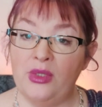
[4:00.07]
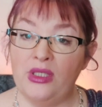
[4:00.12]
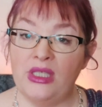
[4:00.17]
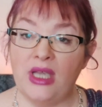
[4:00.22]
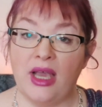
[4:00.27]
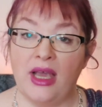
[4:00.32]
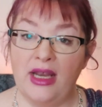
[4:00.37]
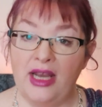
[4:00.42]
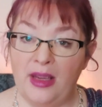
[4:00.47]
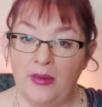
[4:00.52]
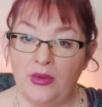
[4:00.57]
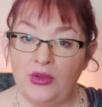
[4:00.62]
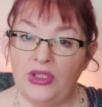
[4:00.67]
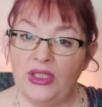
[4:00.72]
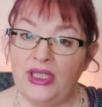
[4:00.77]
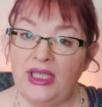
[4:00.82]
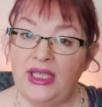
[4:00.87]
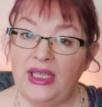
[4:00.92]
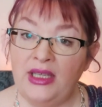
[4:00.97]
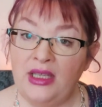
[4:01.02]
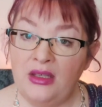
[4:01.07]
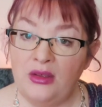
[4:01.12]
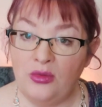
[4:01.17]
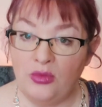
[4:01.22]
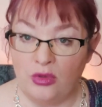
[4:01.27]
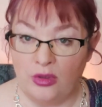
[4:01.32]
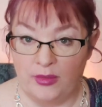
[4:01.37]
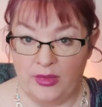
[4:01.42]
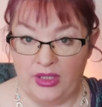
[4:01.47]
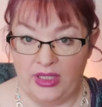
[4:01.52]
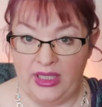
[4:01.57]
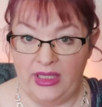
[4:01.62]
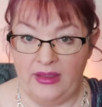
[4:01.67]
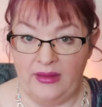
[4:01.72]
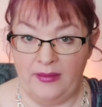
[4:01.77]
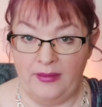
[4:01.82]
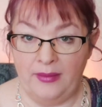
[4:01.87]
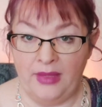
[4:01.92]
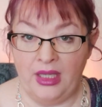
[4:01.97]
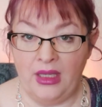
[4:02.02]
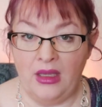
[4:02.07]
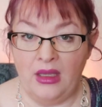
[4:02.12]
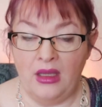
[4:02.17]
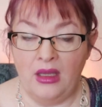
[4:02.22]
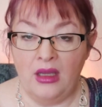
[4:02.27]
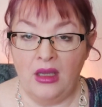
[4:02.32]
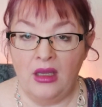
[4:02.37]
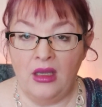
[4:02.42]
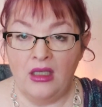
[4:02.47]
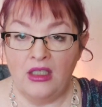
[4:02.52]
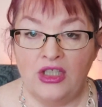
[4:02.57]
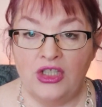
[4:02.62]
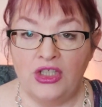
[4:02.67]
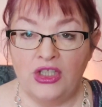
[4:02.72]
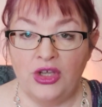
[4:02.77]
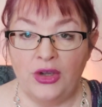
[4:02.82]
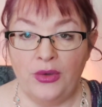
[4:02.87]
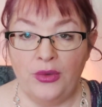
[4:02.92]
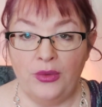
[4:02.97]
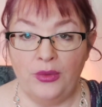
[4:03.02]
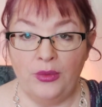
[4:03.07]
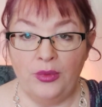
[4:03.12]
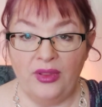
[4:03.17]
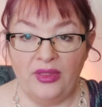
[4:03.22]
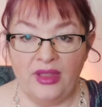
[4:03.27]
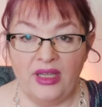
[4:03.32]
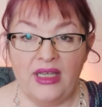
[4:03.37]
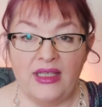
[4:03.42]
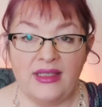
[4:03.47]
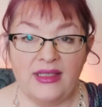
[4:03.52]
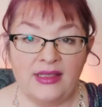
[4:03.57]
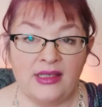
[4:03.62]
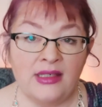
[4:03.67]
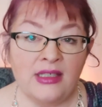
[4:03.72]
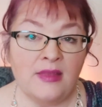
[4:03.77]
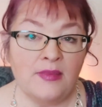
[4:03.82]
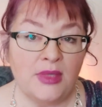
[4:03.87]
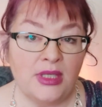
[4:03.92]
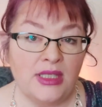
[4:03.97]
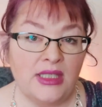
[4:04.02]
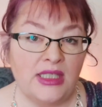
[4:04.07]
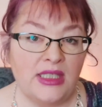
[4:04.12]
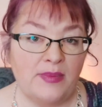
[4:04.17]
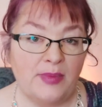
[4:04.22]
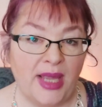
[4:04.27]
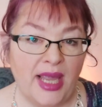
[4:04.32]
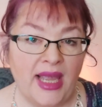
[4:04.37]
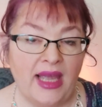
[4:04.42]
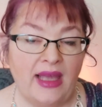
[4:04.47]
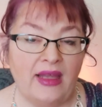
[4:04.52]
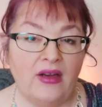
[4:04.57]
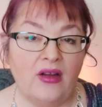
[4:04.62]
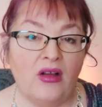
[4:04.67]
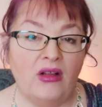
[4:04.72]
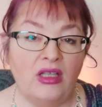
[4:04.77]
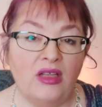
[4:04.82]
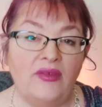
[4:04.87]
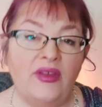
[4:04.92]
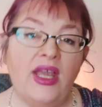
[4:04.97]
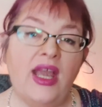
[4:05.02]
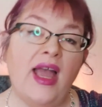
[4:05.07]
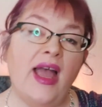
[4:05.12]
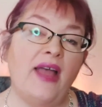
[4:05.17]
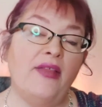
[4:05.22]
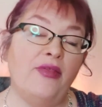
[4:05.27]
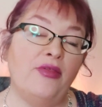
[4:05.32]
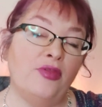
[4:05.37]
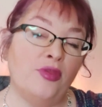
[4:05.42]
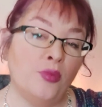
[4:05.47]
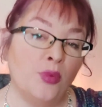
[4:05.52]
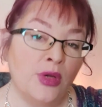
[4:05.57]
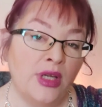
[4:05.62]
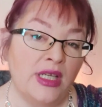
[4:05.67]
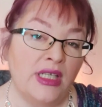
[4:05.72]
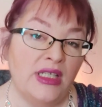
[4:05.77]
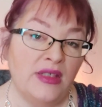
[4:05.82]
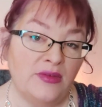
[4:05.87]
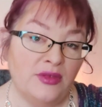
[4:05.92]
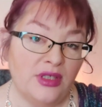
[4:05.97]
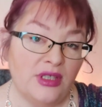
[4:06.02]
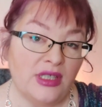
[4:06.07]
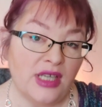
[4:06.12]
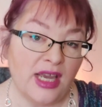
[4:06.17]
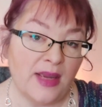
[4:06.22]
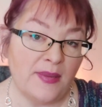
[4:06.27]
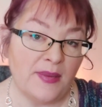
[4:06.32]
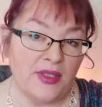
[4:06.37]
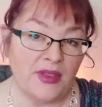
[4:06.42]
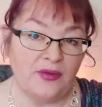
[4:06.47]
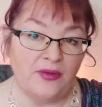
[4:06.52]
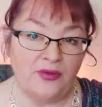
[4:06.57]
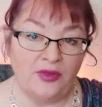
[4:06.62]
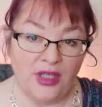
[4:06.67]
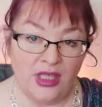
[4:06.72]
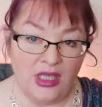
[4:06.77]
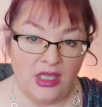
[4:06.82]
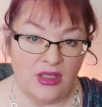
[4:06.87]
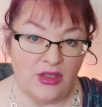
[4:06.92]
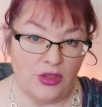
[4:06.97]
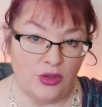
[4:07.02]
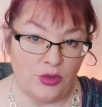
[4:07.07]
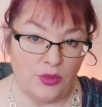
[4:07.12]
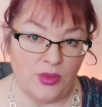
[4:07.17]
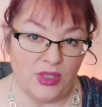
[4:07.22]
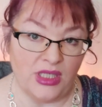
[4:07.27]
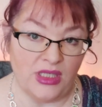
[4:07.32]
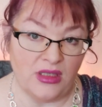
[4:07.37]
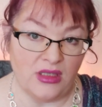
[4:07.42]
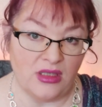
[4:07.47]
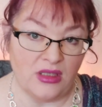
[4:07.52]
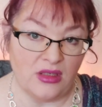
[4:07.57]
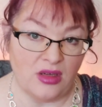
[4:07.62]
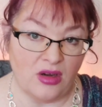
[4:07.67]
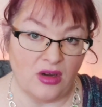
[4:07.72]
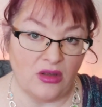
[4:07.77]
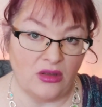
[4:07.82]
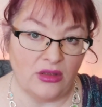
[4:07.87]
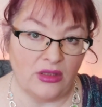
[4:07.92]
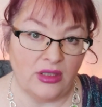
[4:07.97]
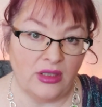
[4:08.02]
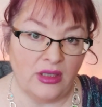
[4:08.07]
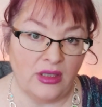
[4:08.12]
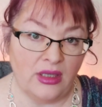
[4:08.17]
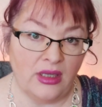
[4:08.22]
was unable to eat normally. So within a 6-month span, Olivia had 3 different types of feeding tubes installed.